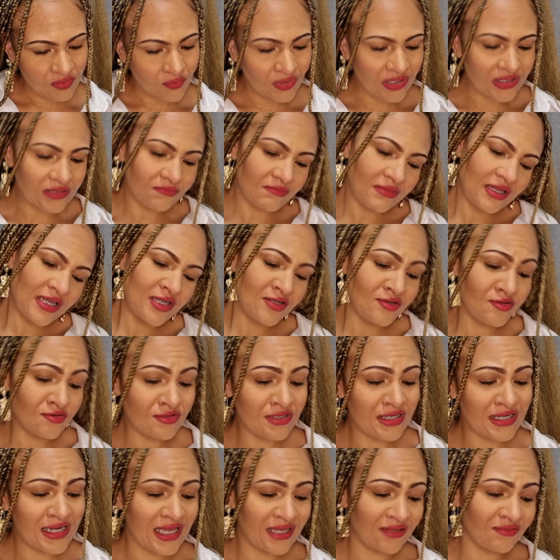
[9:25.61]
what made you
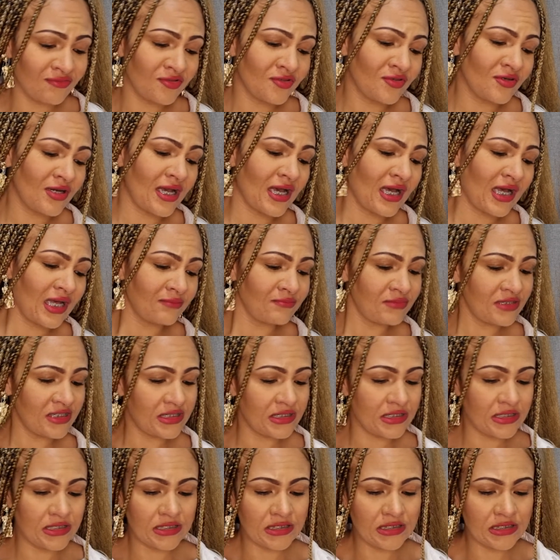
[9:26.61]
love your
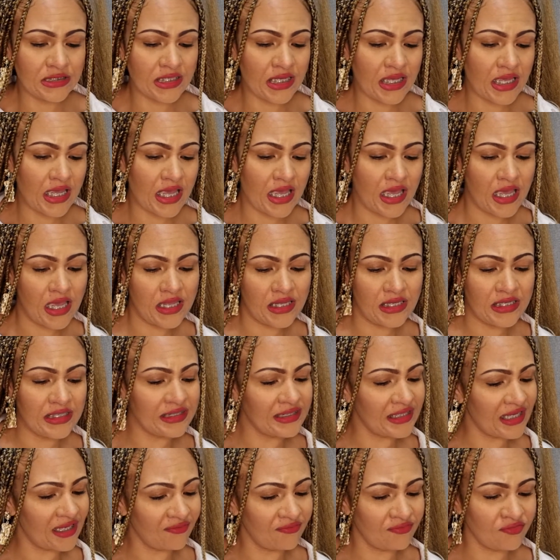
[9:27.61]
hubby
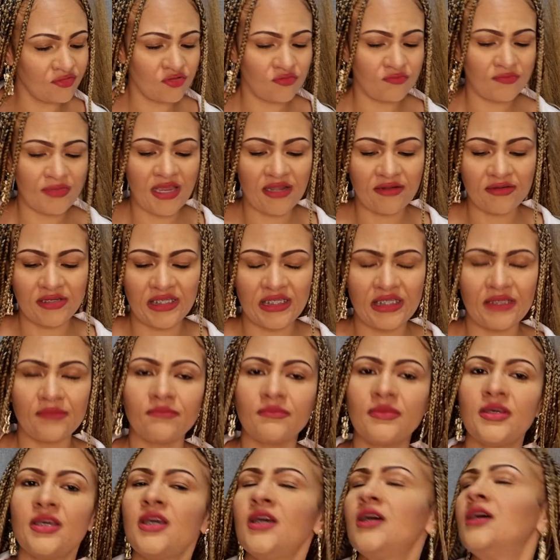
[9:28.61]
enough to marry
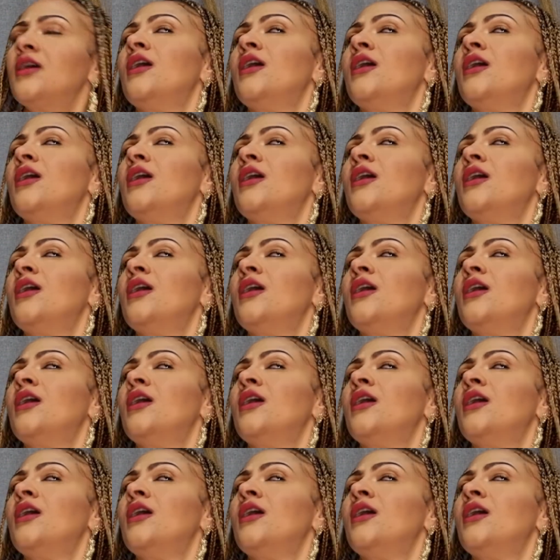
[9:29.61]
him?